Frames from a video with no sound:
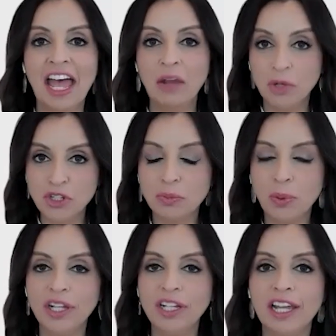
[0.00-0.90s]
And what you're
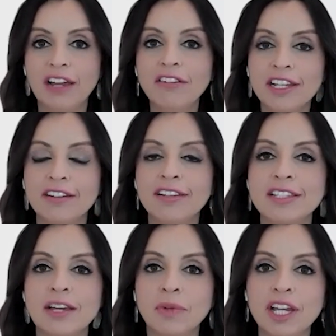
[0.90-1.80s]
pointing out here
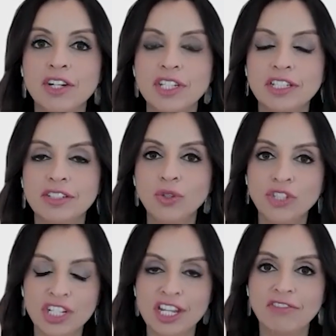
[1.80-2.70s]
is that we actually don't
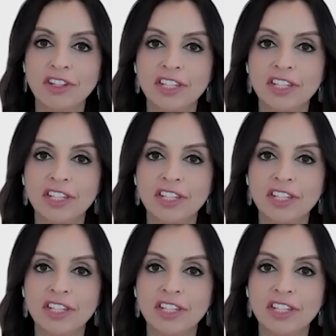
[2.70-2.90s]
just have to